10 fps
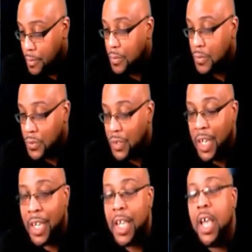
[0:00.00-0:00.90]

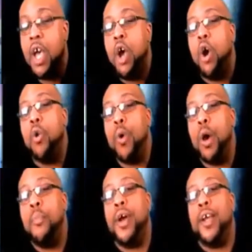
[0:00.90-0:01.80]
Okay. Well,
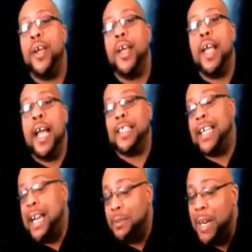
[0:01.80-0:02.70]
brother, I
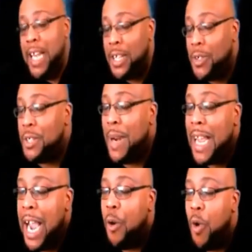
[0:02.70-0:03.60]
said that was my last question, but I
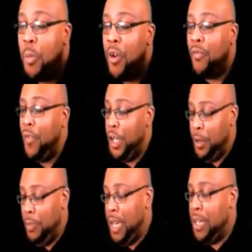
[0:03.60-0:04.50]
got one more for you.
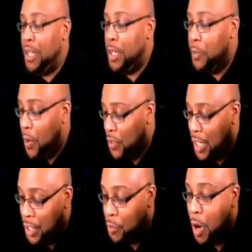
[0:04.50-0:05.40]
Being the other person
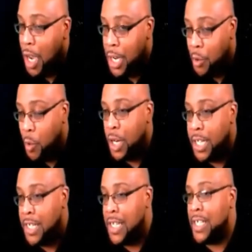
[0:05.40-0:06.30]
that you are in the
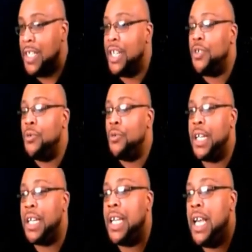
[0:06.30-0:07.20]
organization that you
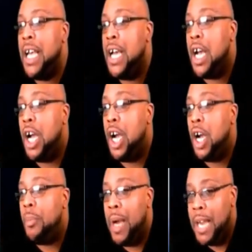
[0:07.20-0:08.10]
in,
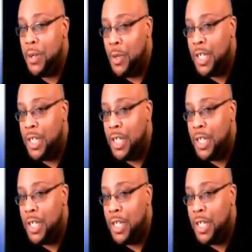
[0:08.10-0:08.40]
I do this.